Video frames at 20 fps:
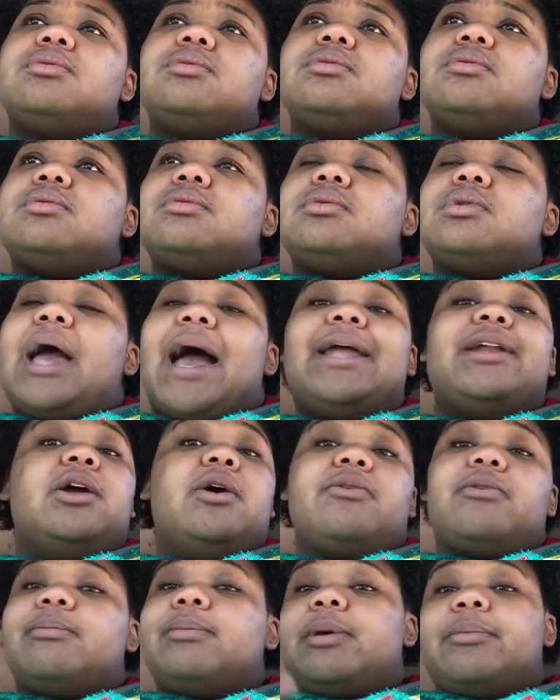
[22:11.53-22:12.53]
I don't
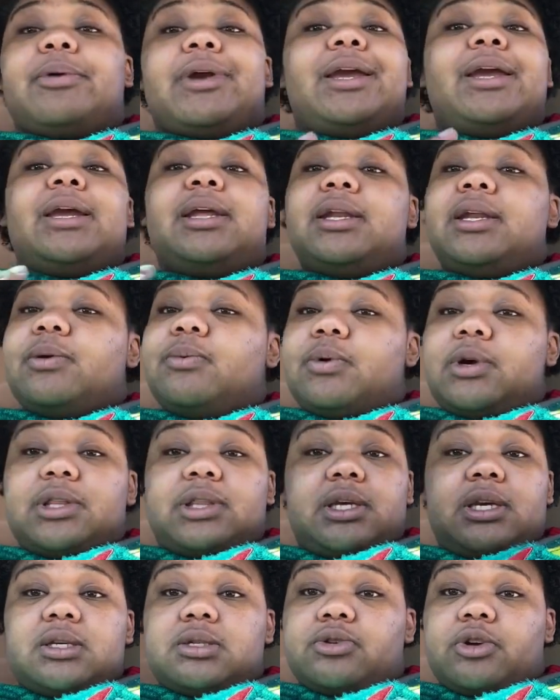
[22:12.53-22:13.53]
remember what
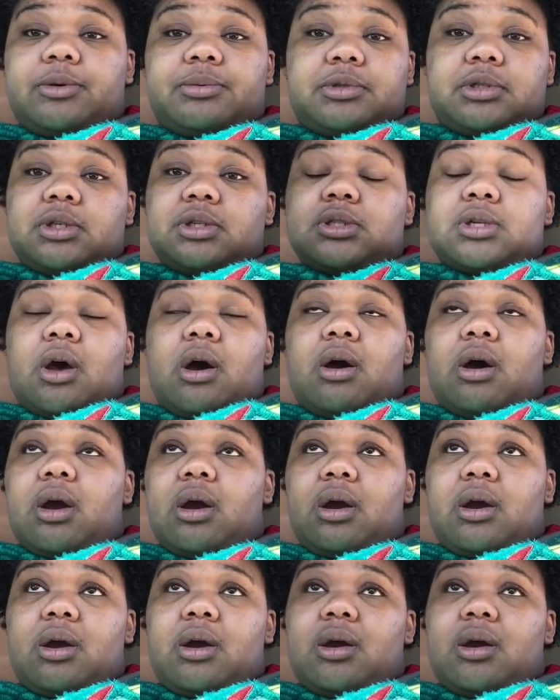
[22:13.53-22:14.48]
these scriptures are